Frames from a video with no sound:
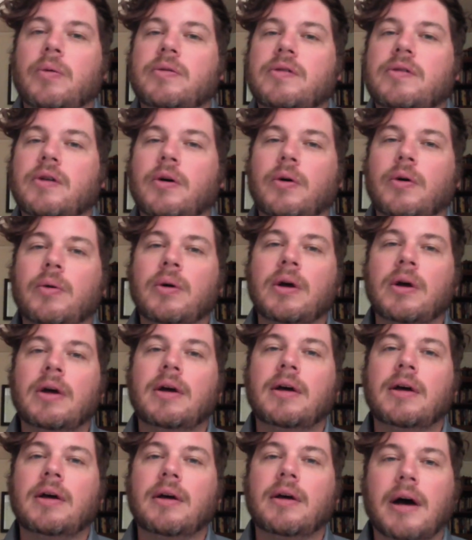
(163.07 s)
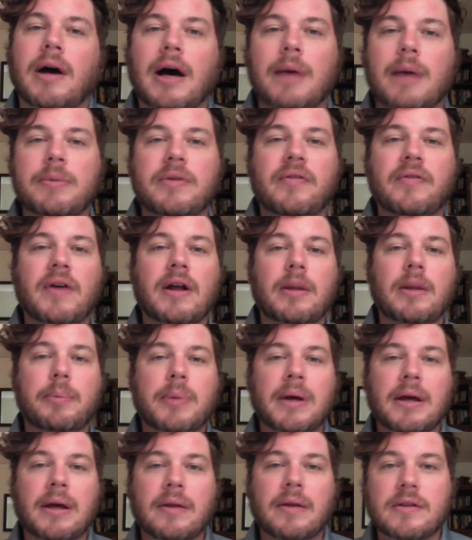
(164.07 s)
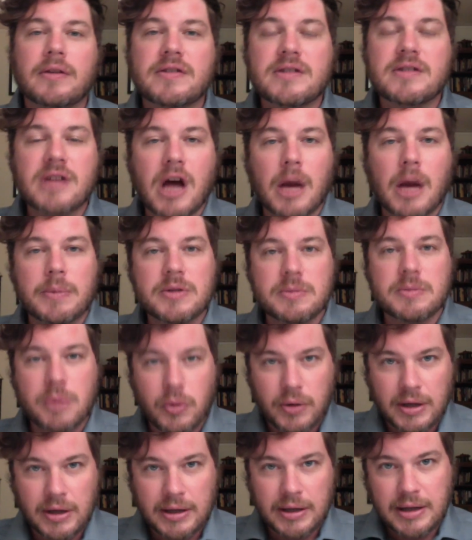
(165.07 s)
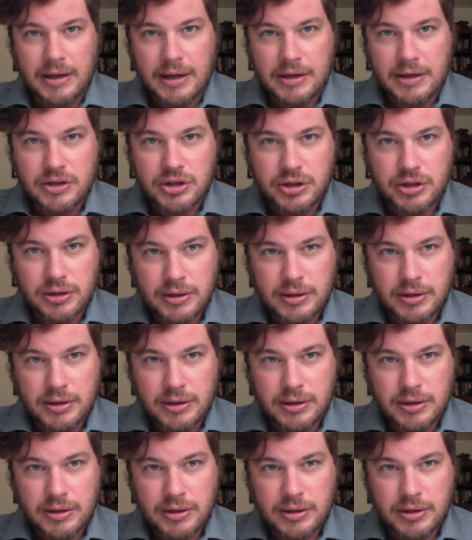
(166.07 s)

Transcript: So I'm developing the stop smoking niche,